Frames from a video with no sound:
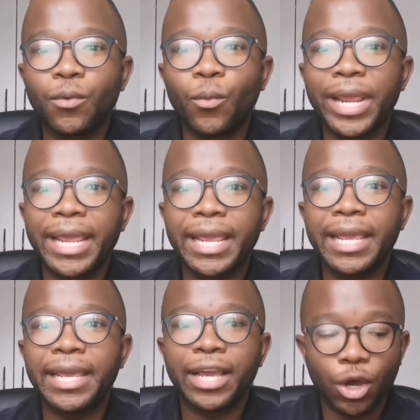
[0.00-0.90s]

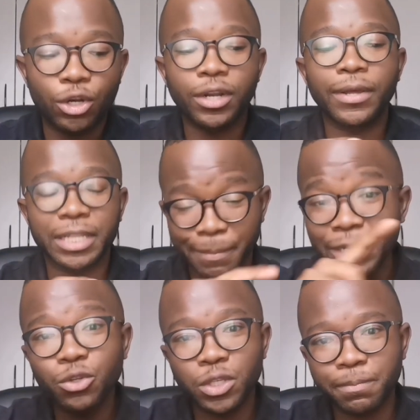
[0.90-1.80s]
it's
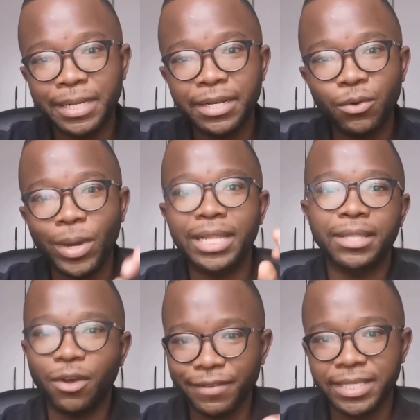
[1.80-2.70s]
meant to spin while
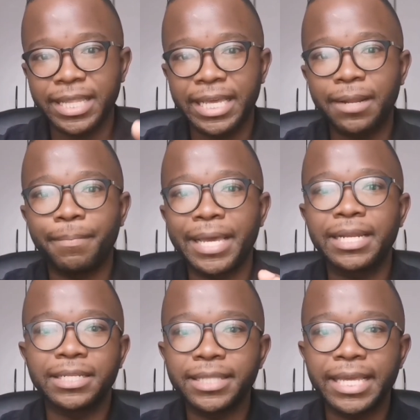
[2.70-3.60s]
obviously the inner
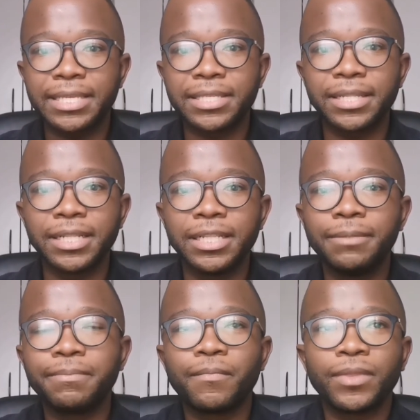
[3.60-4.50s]
band stays still.